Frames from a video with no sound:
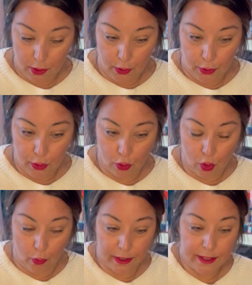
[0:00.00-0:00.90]
You're
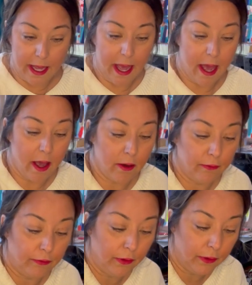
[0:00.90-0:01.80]
going to
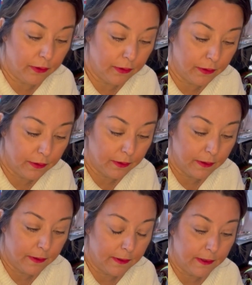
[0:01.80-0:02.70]
have
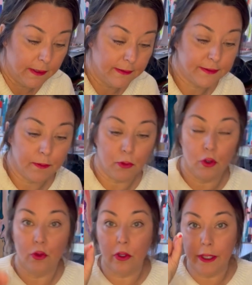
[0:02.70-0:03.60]
some
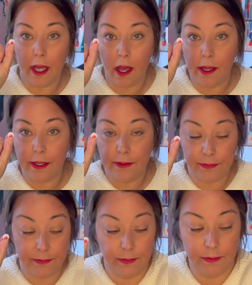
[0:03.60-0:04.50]
googly
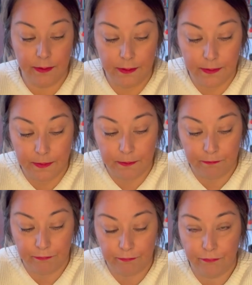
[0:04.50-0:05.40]
eyes.
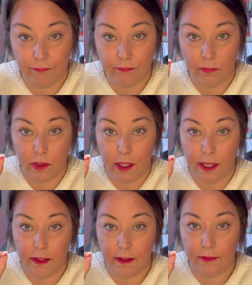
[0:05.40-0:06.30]

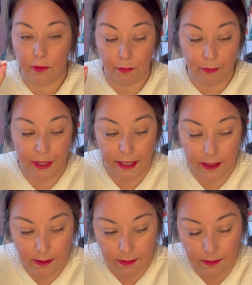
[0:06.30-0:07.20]
Okay, these are
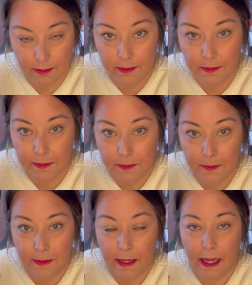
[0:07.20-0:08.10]
pink.
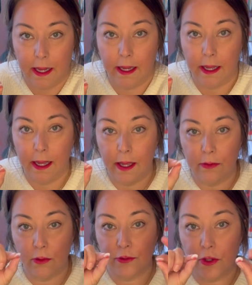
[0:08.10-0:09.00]
And
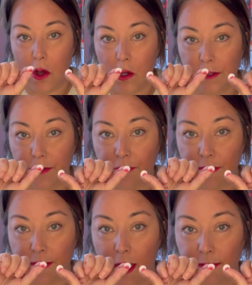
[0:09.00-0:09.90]
there's all different
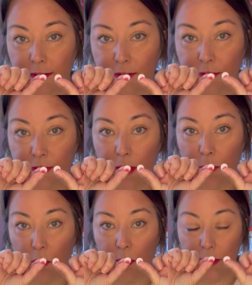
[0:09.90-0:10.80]
sizes. So some
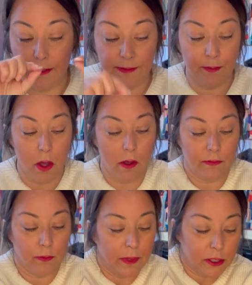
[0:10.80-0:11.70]
are really small.
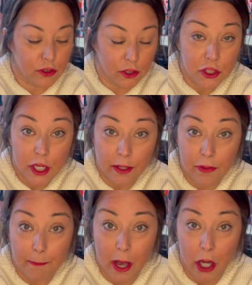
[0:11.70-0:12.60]
So make sure you check the
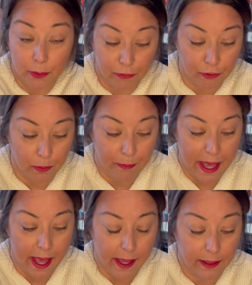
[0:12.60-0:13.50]
bottom of your
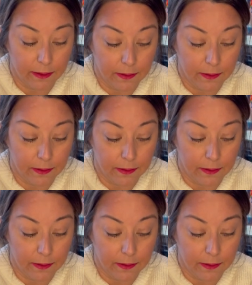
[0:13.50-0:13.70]
bag.